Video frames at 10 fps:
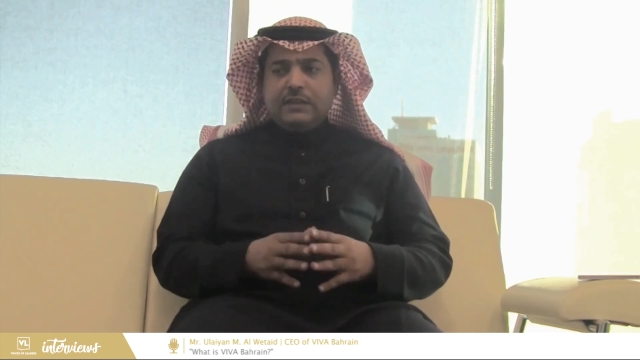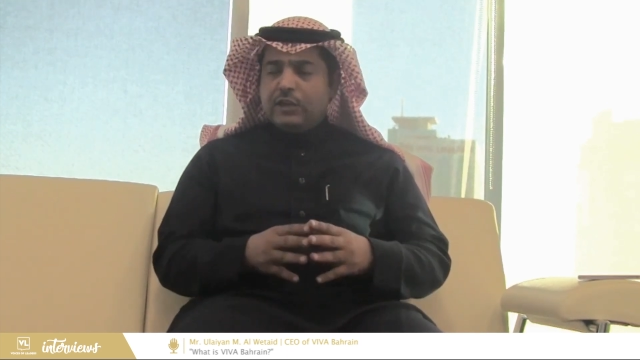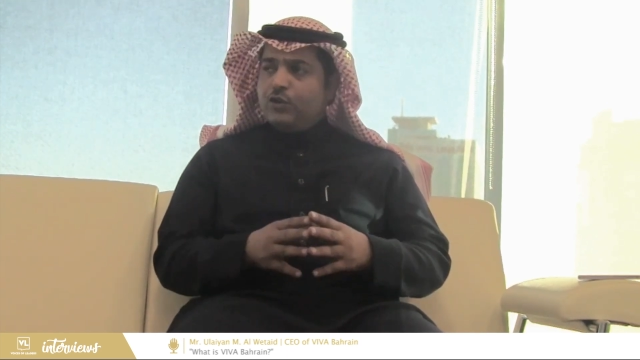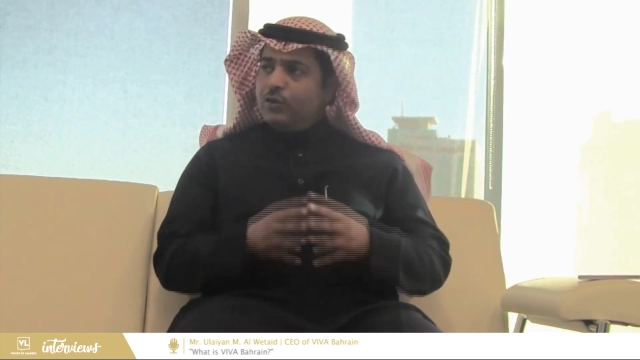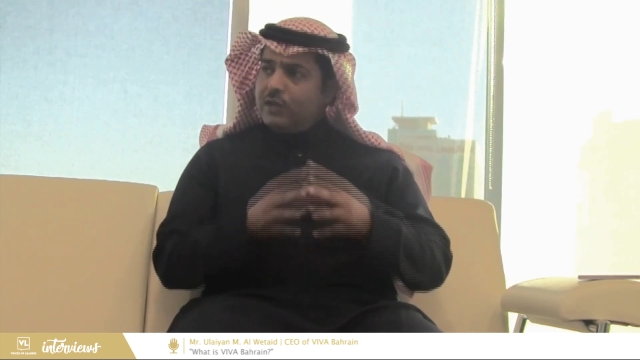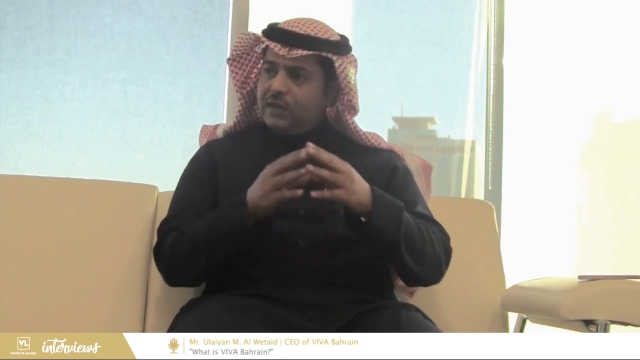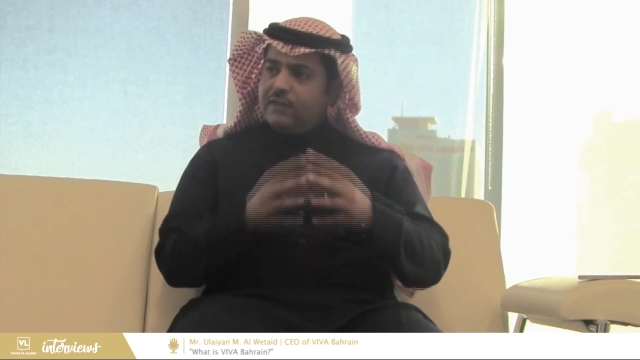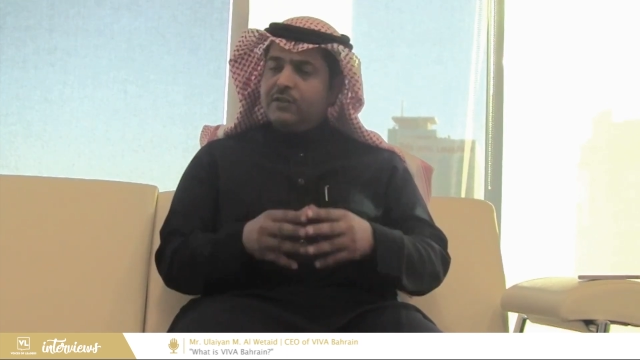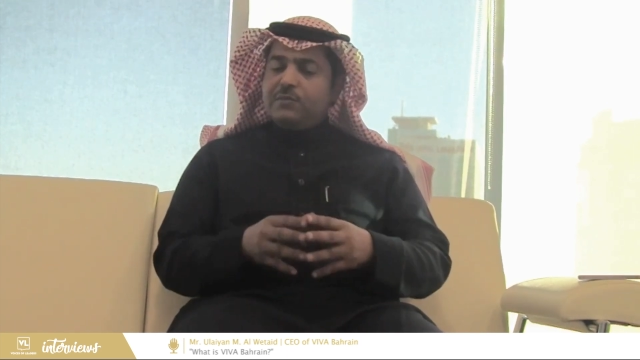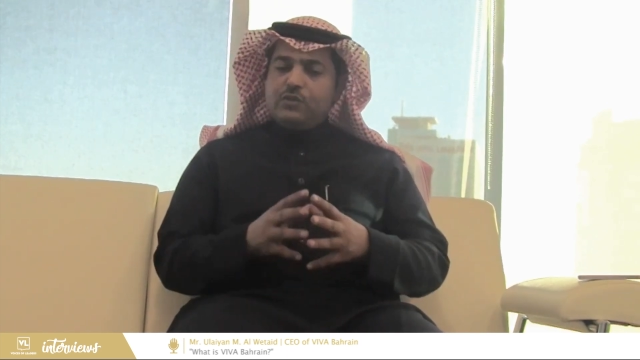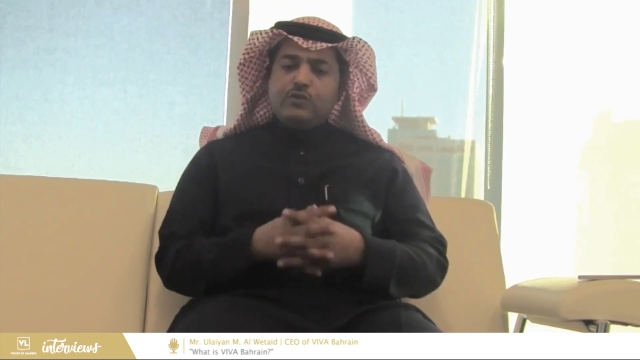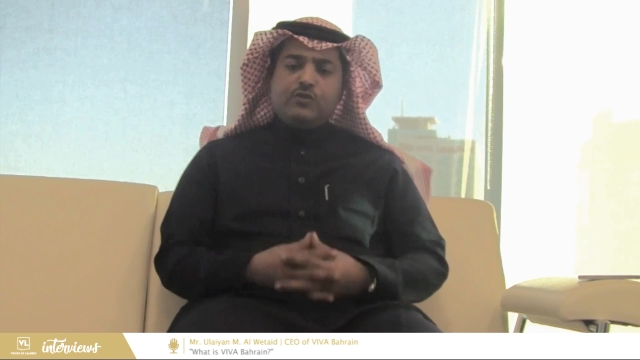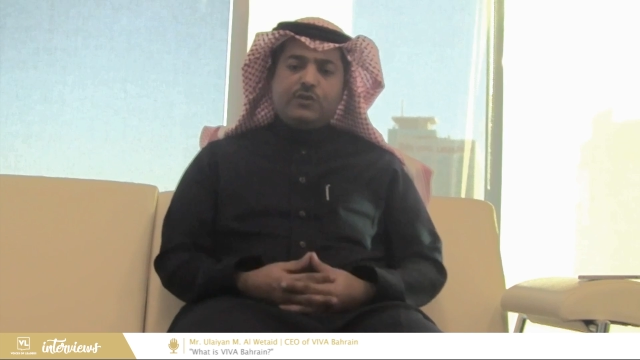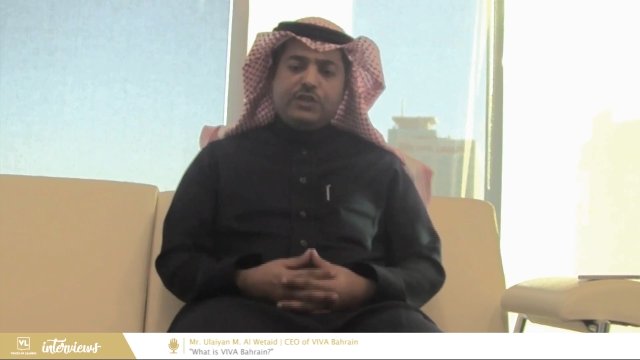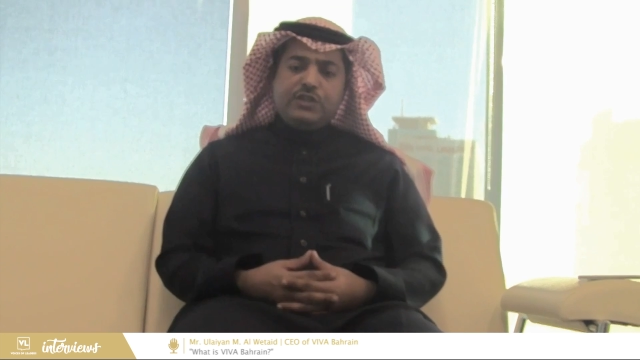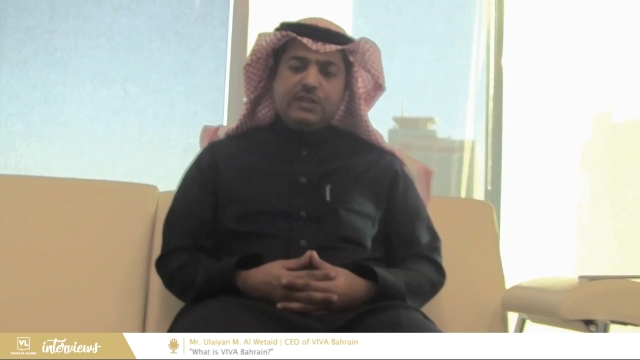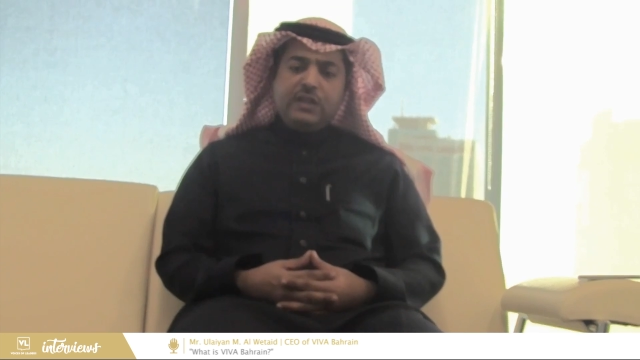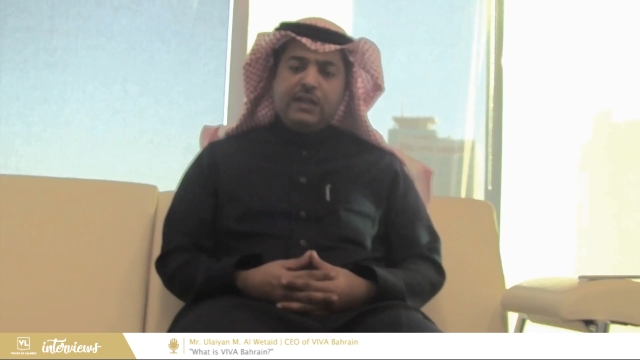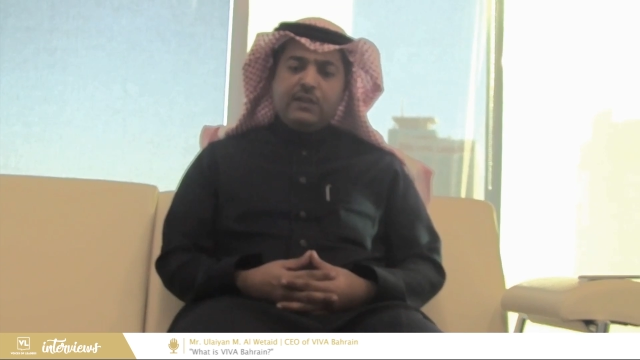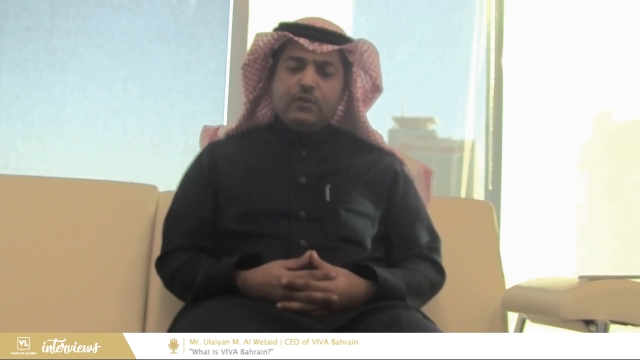at a local level, but also
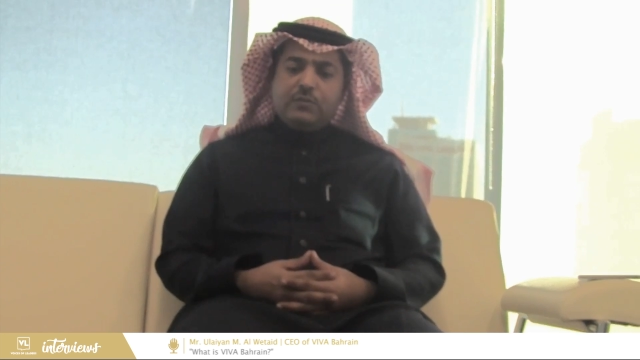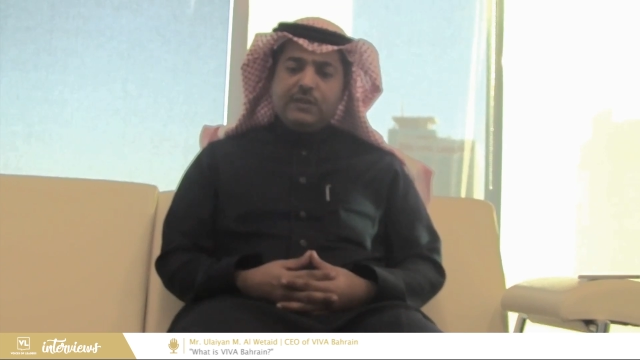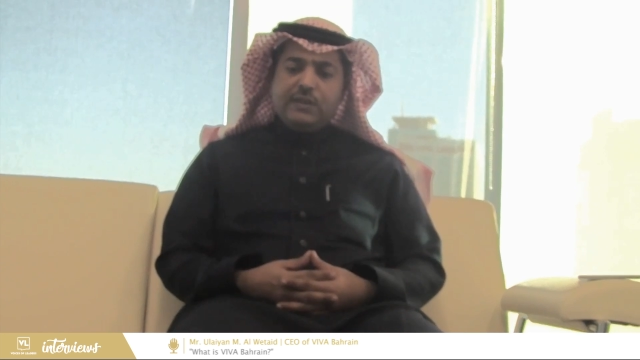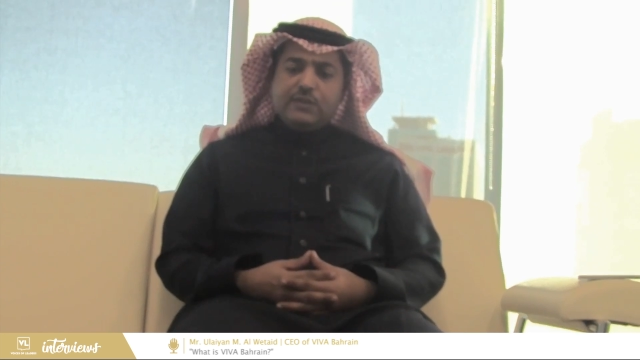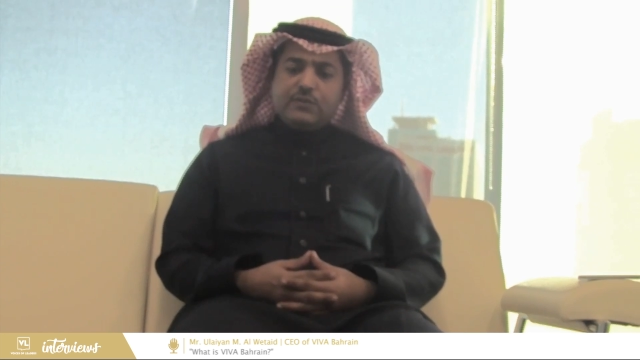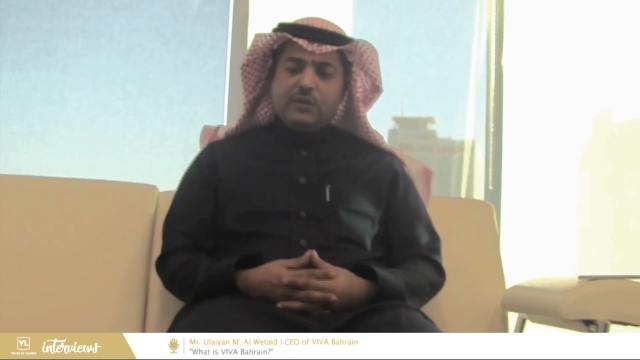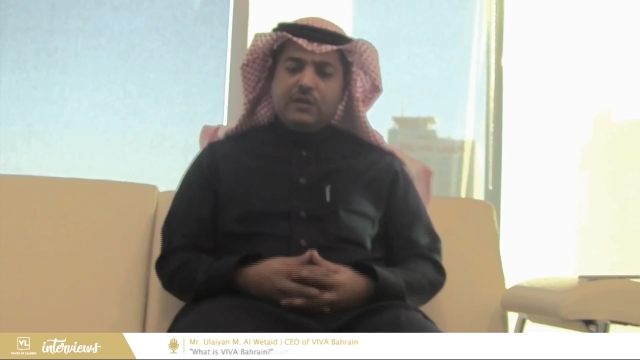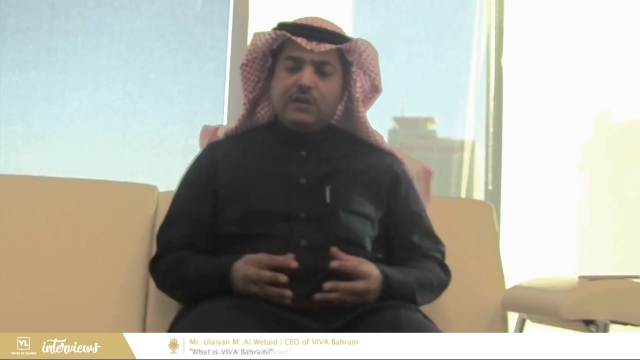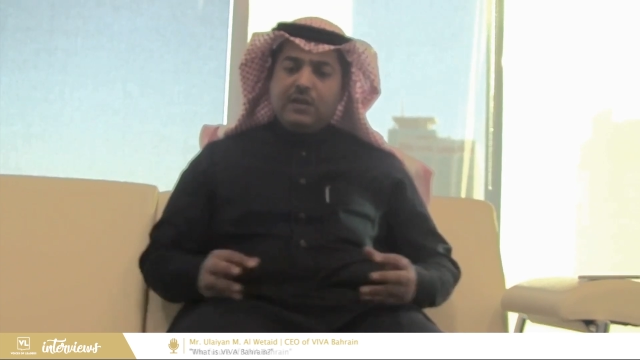regionally and globally as well.